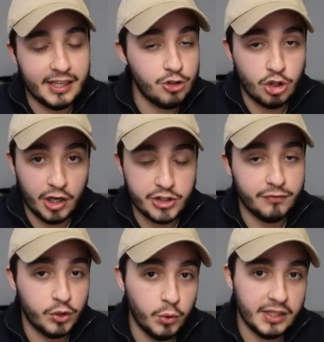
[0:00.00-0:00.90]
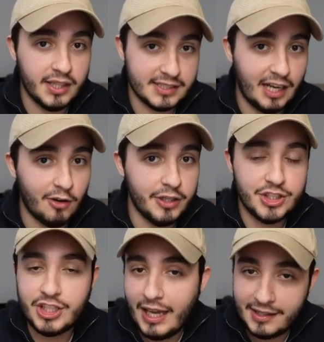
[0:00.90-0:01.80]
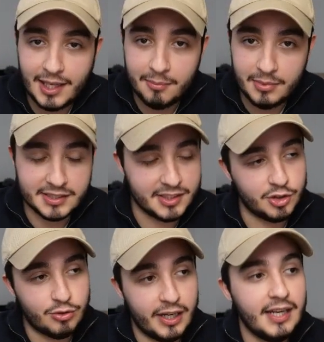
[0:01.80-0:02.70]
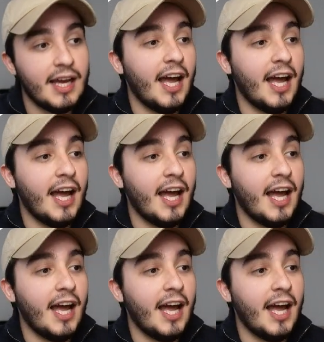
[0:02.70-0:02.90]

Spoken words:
in charge of doing this outreach at that business, right?